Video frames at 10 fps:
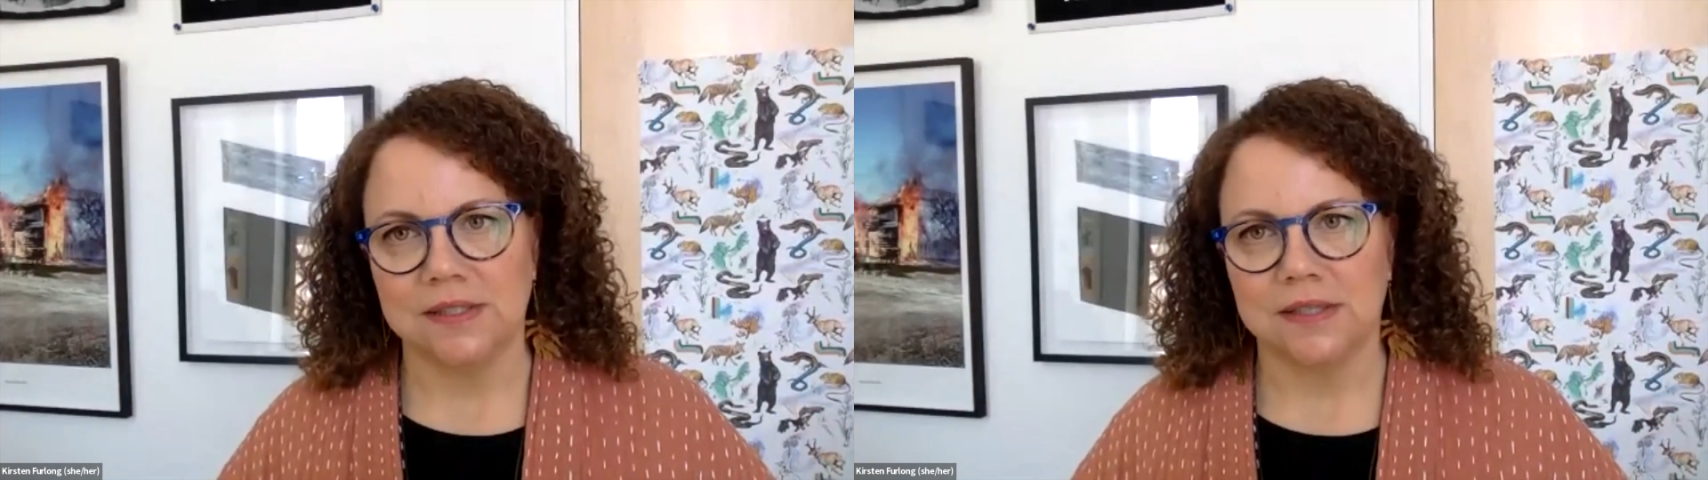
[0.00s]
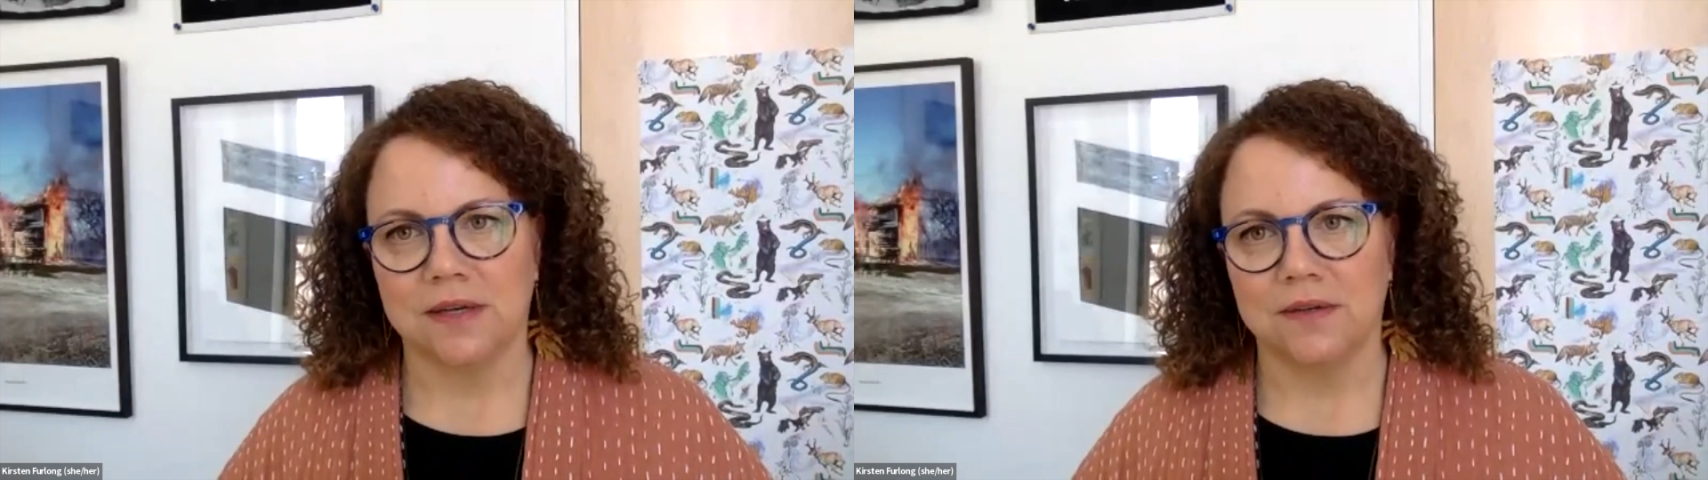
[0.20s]

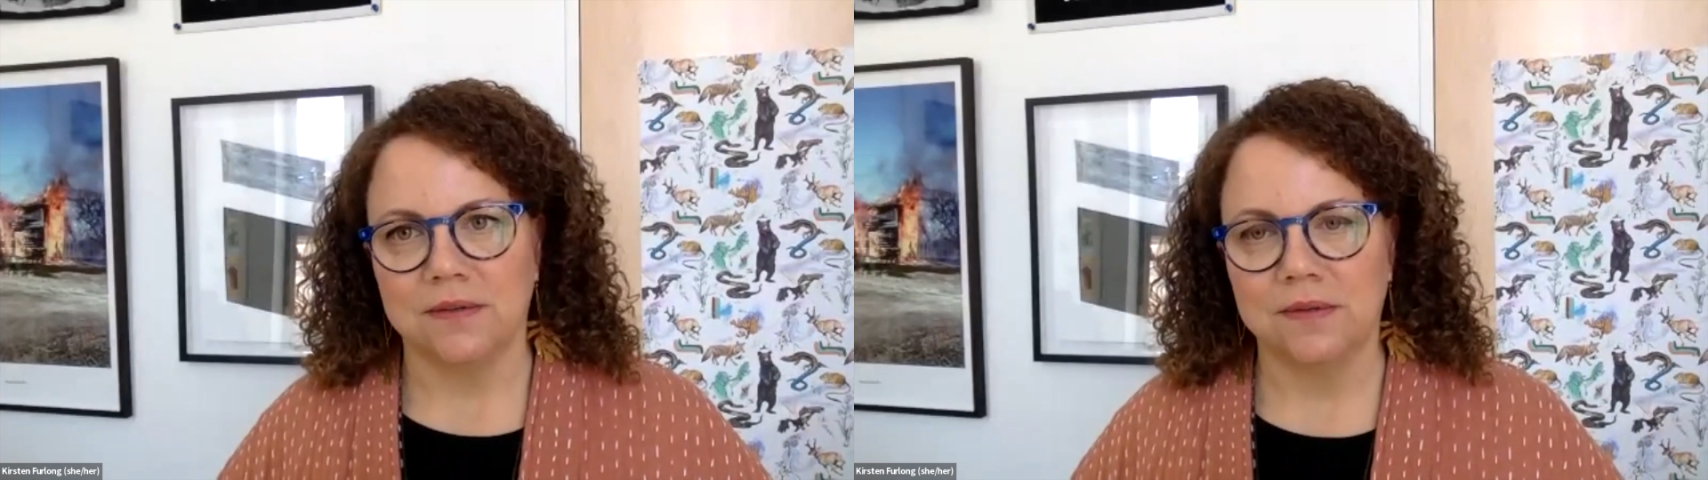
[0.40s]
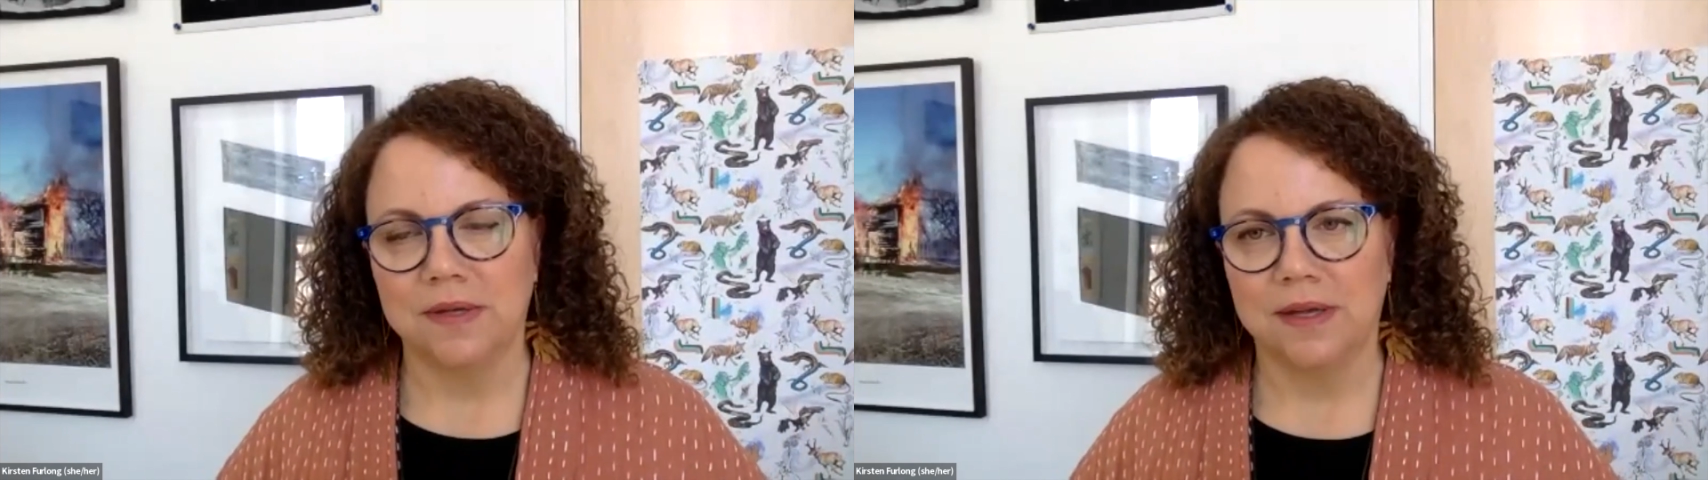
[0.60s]

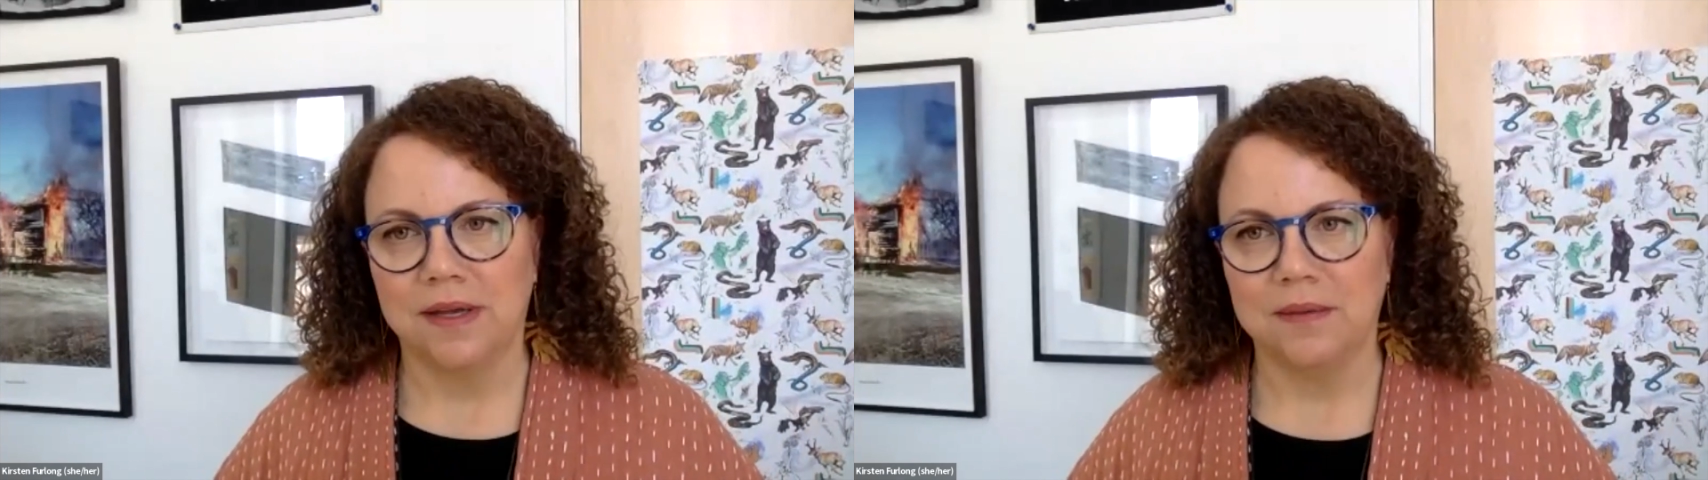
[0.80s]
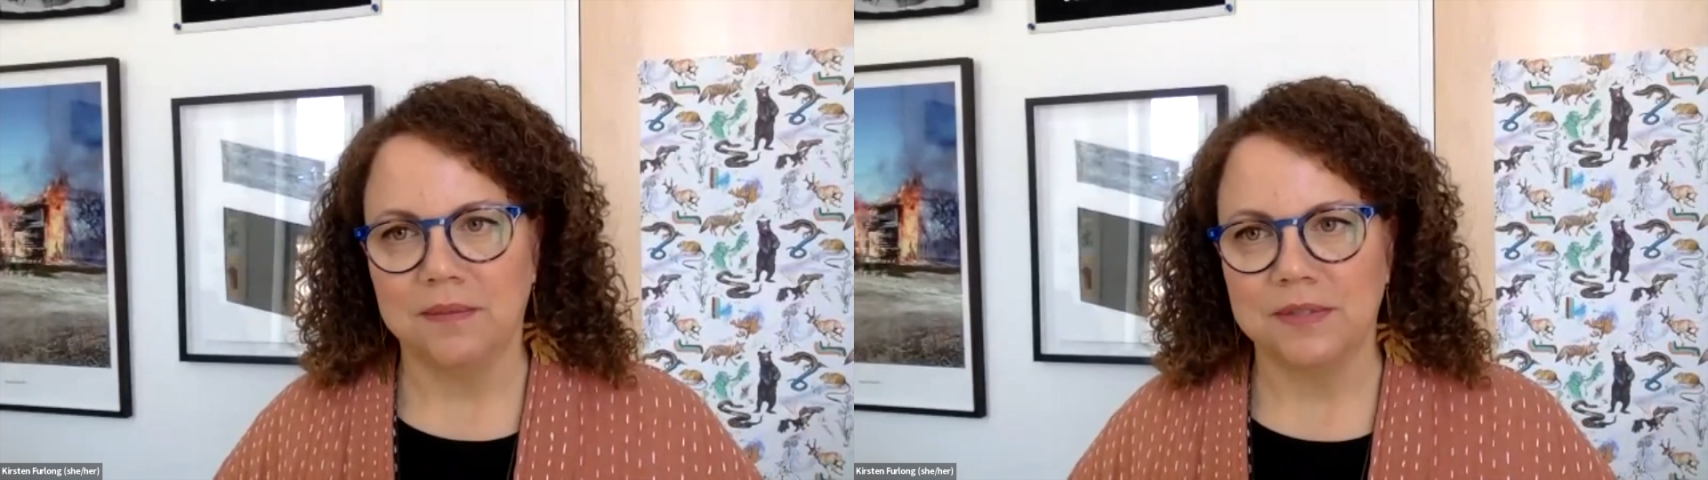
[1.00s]
So
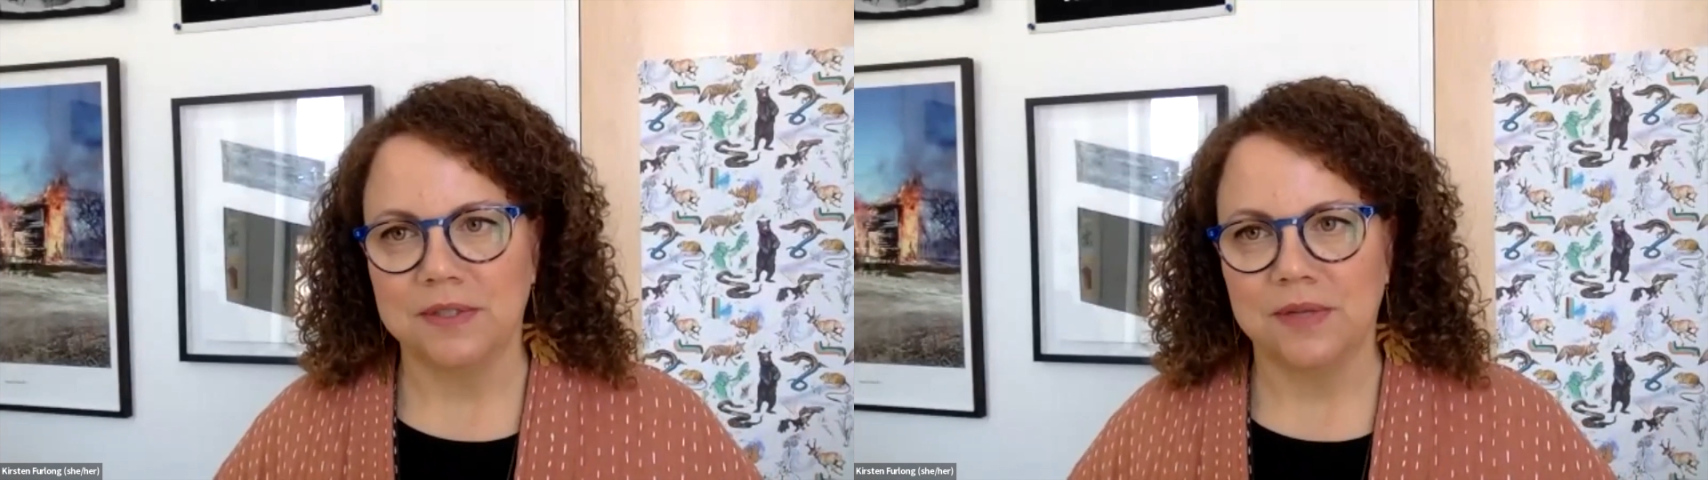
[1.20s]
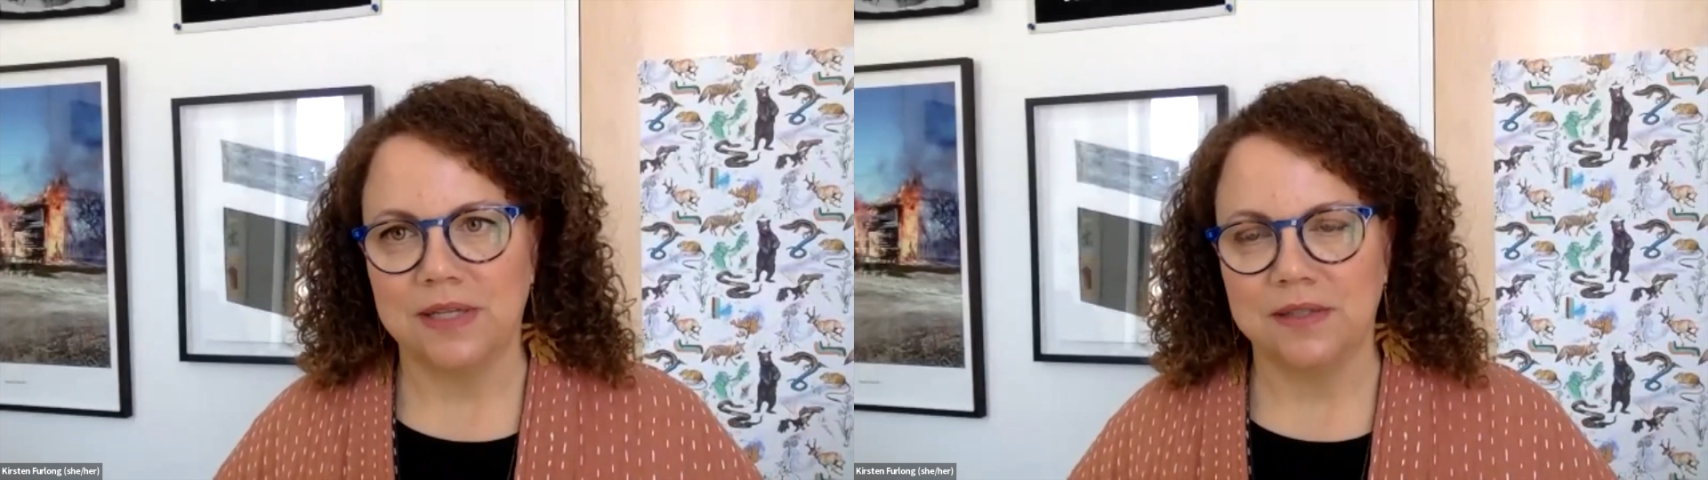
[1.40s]

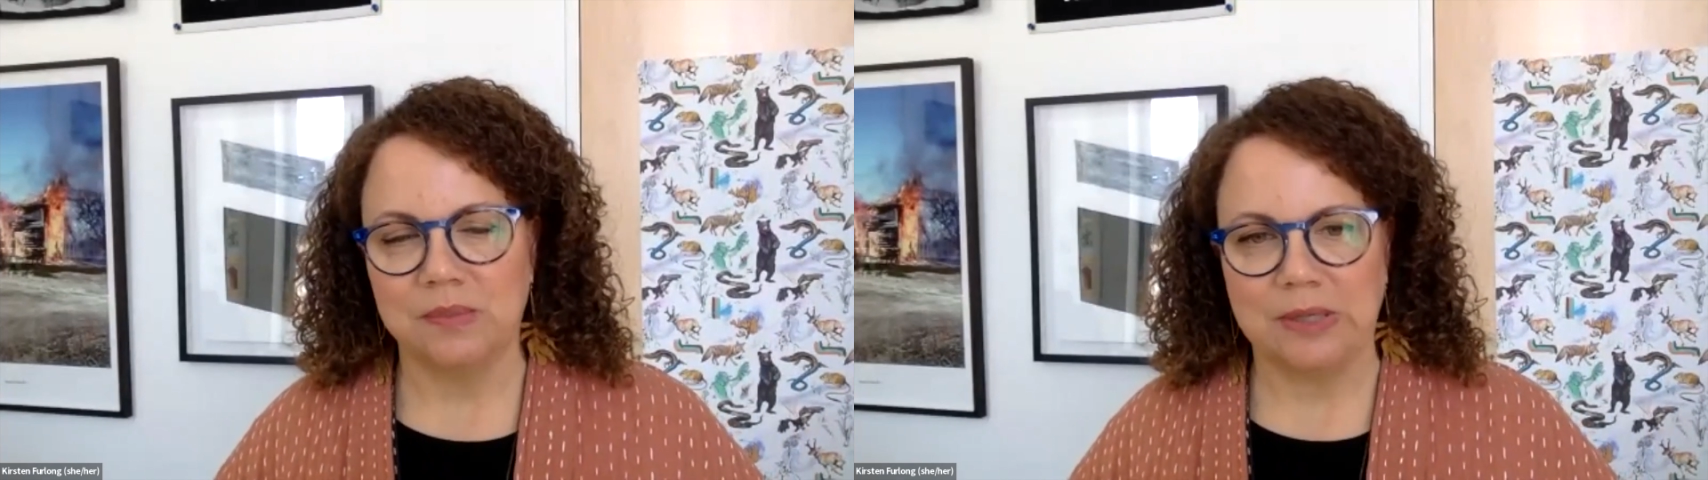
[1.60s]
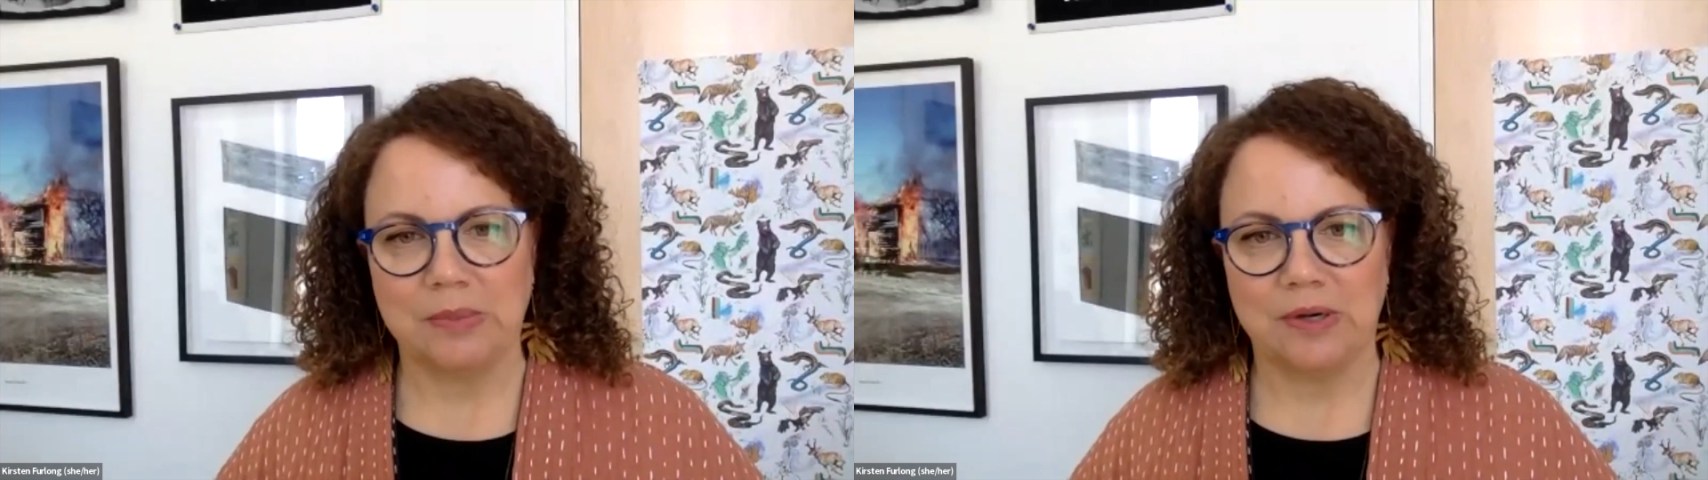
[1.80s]
that's a big